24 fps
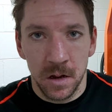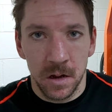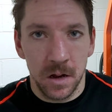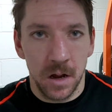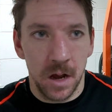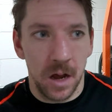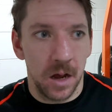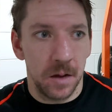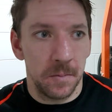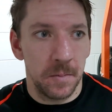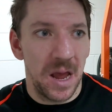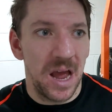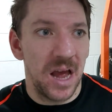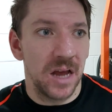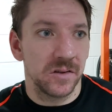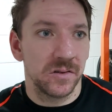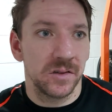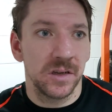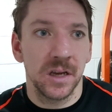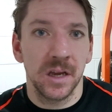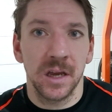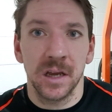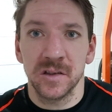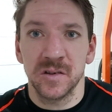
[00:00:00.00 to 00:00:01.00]
as
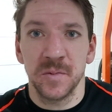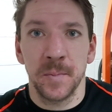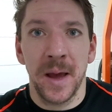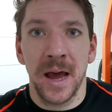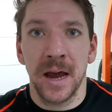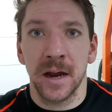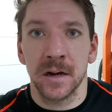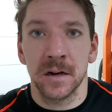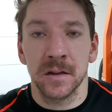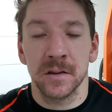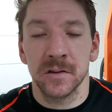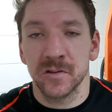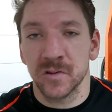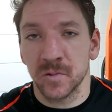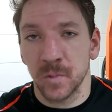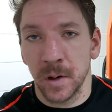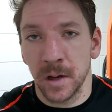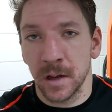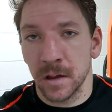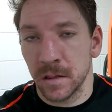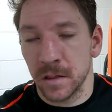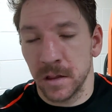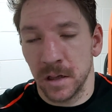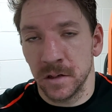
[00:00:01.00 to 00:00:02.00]
he gets back into the
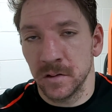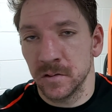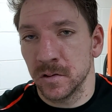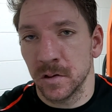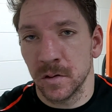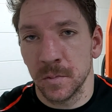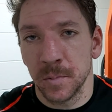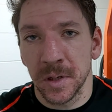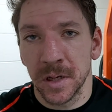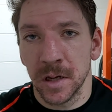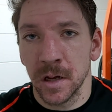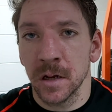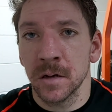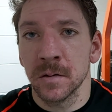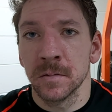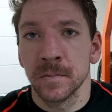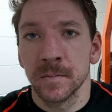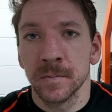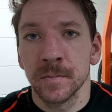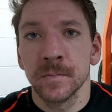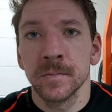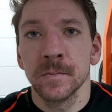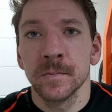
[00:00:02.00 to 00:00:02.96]
swing of things, it'll be good.